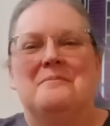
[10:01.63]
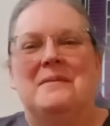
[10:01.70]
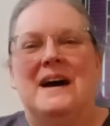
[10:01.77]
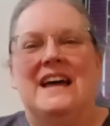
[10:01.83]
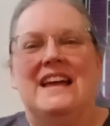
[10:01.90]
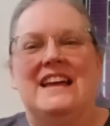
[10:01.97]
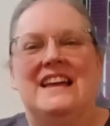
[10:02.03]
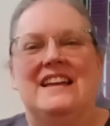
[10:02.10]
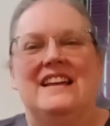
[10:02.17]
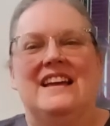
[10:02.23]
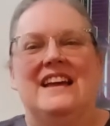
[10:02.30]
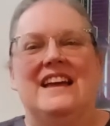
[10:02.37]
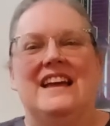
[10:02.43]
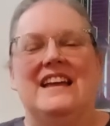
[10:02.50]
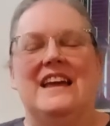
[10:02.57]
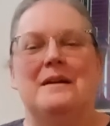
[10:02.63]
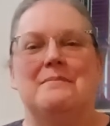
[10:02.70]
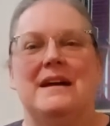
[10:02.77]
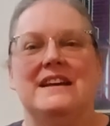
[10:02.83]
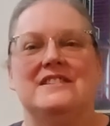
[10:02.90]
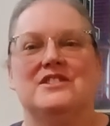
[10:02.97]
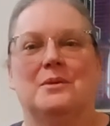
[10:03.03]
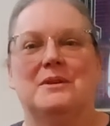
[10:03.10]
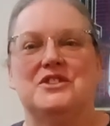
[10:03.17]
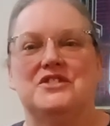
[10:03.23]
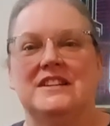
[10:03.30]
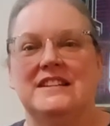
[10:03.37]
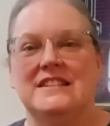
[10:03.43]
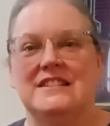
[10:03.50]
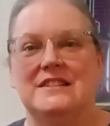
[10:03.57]
but it makes so
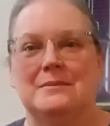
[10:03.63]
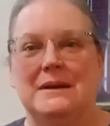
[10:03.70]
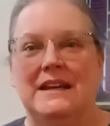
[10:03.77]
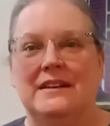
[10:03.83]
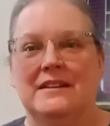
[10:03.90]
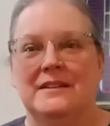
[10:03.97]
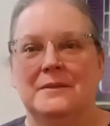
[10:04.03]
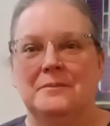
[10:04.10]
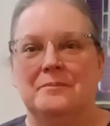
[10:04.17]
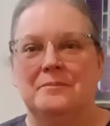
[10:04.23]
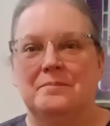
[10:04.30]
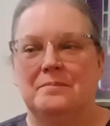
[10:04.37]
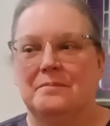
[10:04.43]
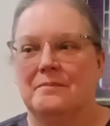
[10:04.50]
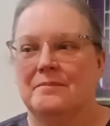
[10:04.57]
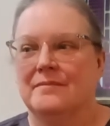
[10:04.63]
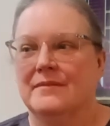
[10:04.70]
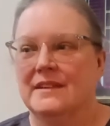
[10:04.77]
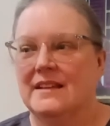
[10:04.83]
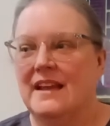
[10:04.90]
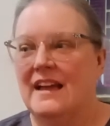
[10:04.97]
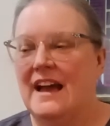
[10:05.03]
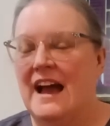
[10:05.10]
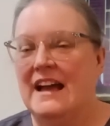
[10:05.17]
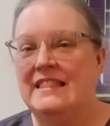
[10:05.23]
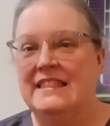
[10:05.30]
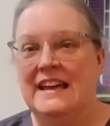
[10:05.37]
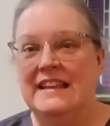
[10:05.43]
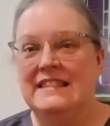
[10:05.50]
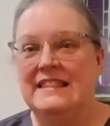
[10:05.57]
much sense to me.
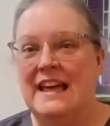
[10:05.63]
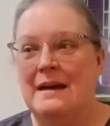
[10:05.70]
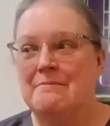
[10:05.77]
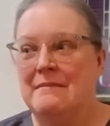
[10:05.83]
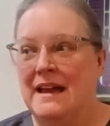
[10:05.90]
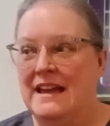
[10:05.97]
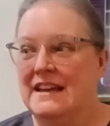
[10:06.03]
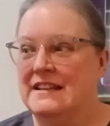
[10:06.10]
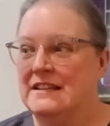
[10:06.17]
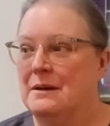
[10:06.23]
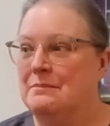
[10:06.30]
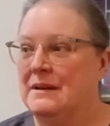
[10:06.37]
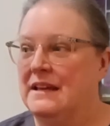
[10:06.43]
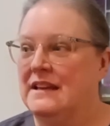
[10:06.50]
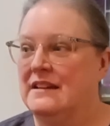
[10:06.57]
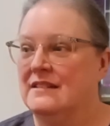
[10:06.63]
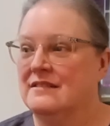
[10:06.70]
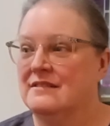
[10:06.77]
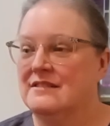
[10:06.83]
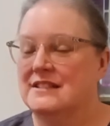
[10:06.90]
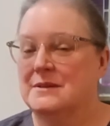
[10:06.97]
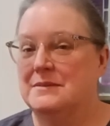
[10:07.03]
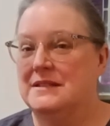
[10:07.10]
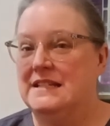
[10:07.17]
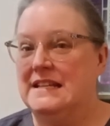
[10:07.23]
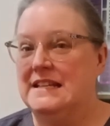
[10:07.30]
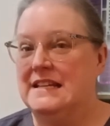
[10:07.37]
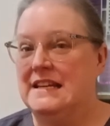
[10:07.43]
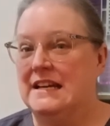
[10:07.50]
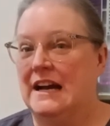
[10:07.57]
I think that may end up being some
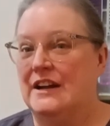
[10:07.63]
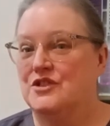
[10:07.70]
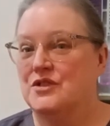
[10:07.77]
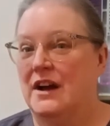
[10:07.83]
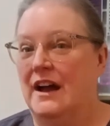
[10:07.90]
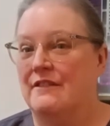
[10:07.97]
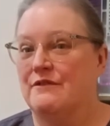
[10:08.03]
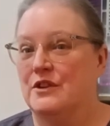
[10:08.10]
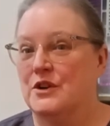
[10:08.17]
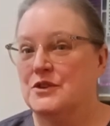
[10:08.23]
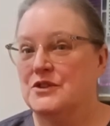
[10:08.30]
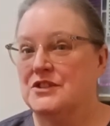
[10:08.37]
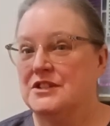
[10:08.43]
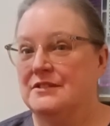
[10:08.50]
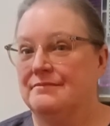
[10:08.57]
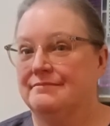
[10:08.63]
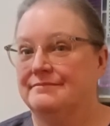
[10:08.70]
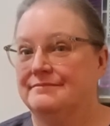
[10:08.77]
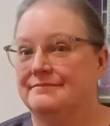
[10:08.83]
steeking I try first.